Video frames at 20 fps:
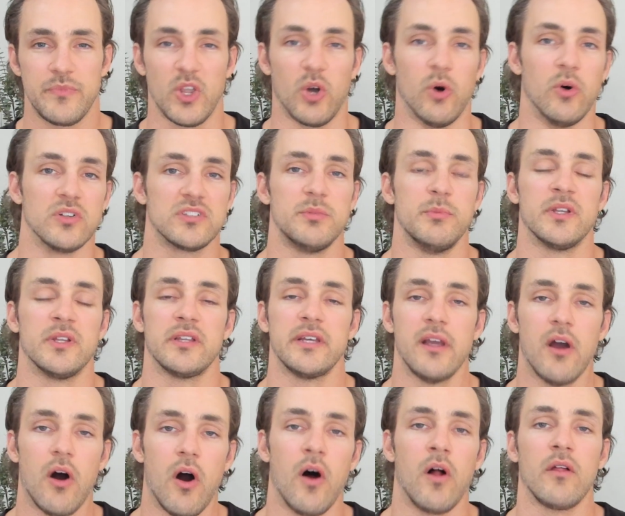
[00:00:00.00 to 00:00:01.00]
Ultimately,
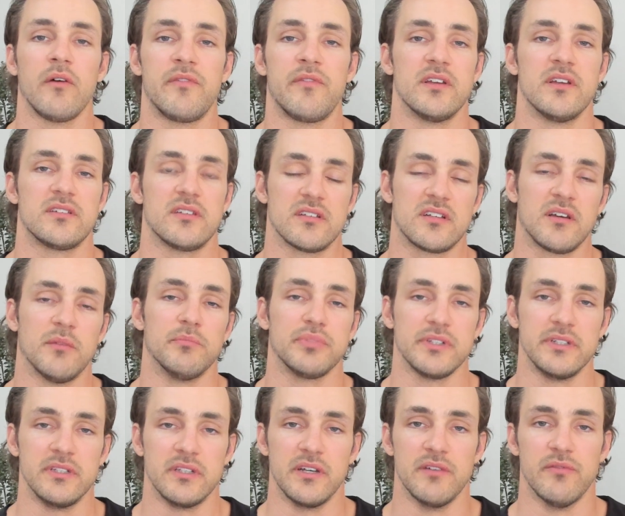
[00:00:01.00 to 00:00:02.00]
all of this is
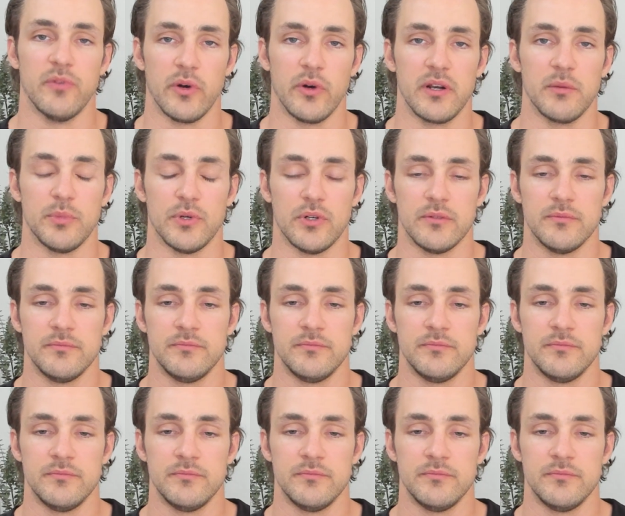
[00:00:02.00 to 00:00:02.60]
completely avoidable.